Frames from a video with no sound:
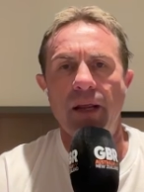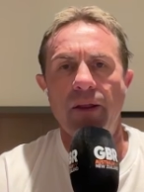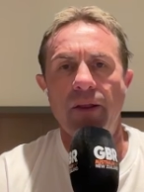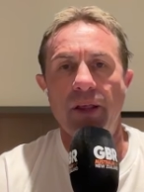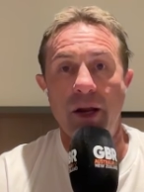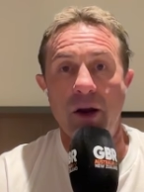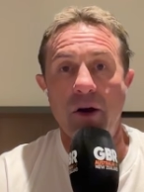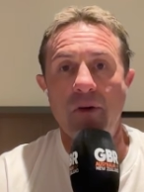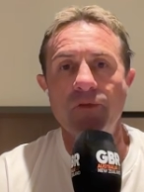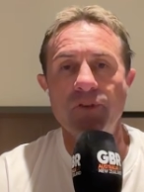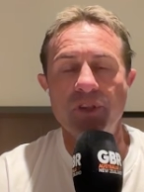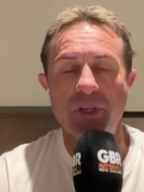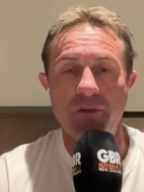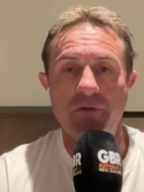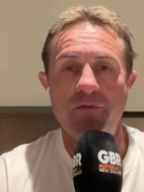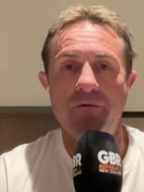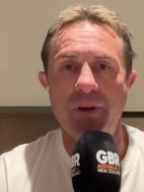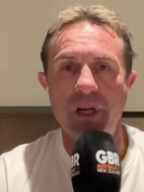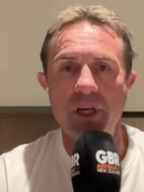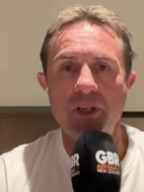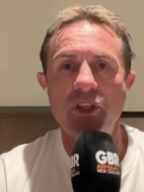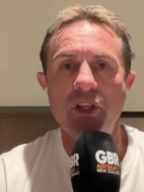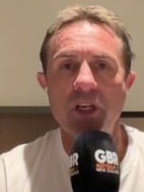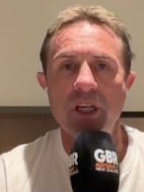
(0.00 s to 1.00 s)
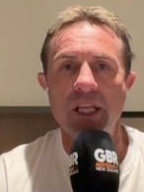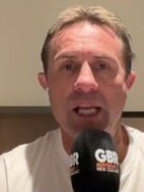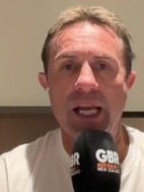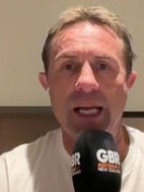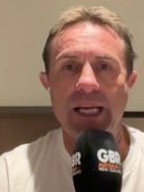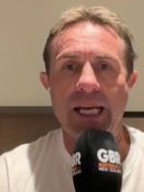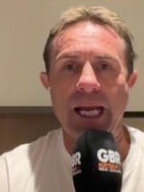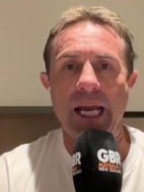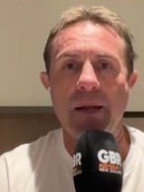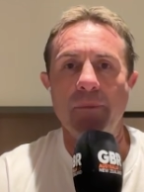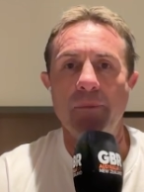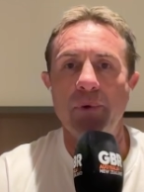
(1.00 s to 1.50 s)
they obviously featured in
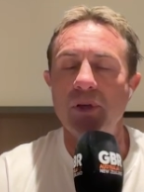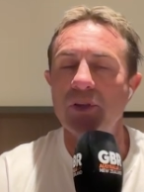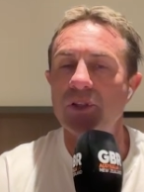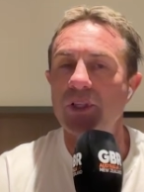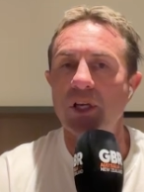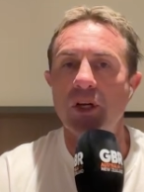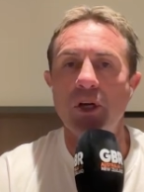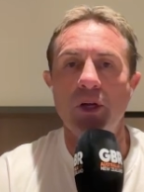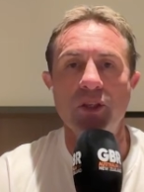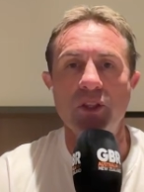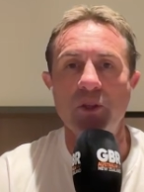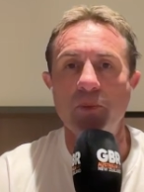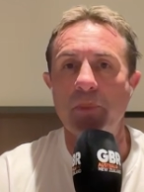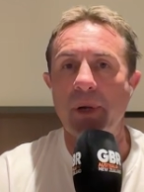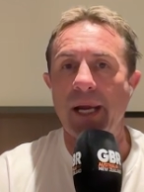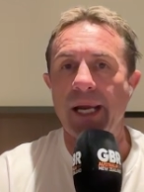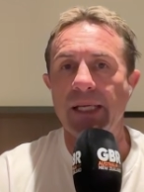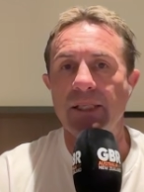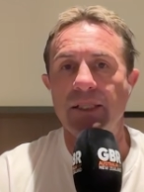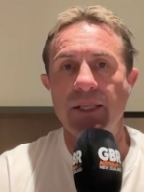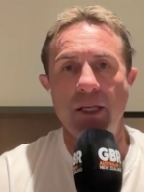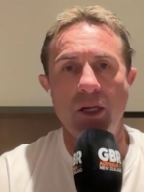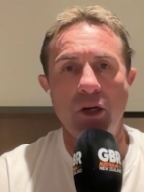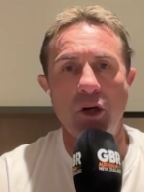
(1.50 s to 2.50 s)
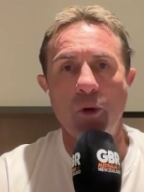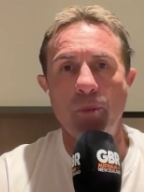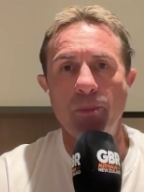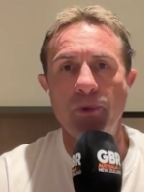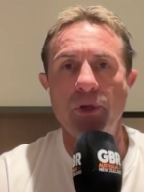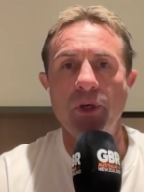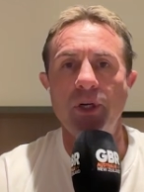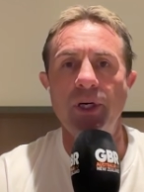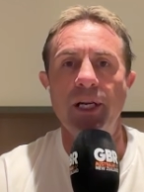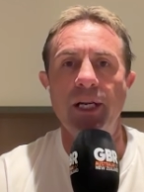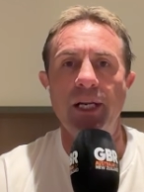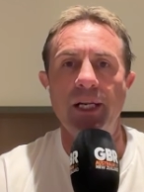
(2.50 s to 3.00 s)
that game because they got space, they got
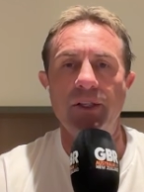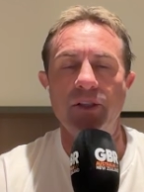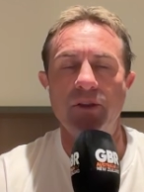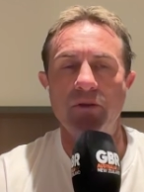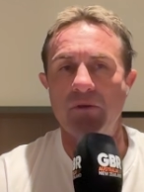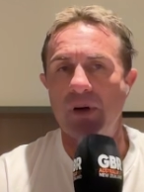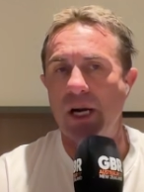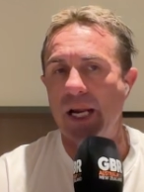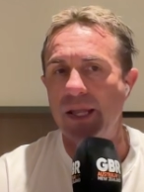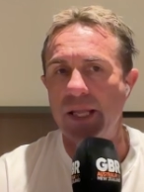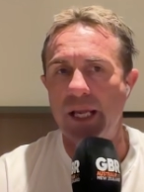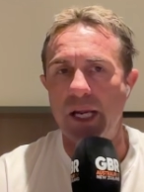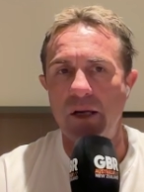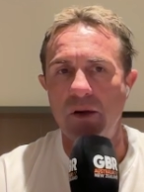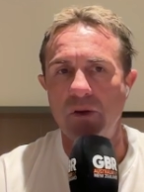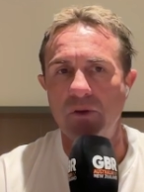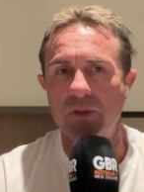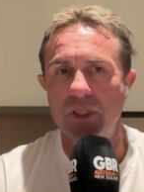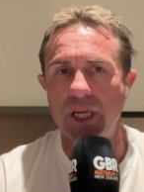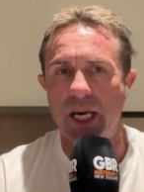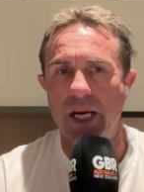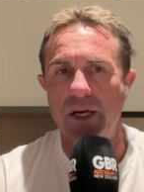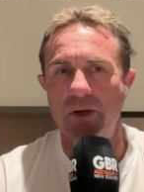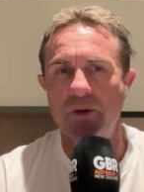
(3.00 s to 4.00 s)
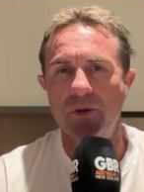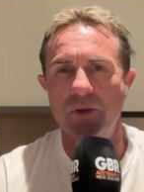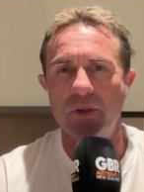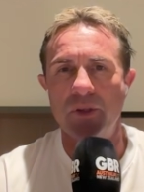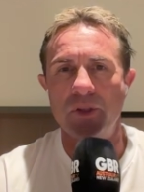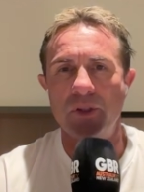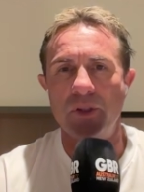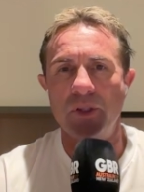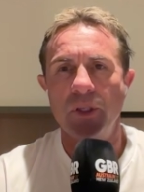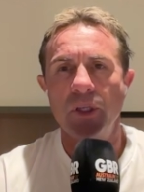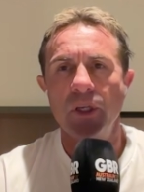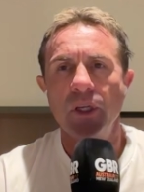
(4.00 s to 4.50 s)
opportunities to run, they looked
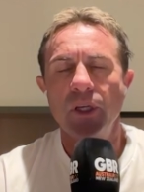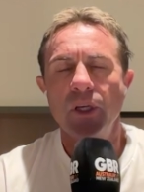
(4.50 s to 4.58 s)
dangerous.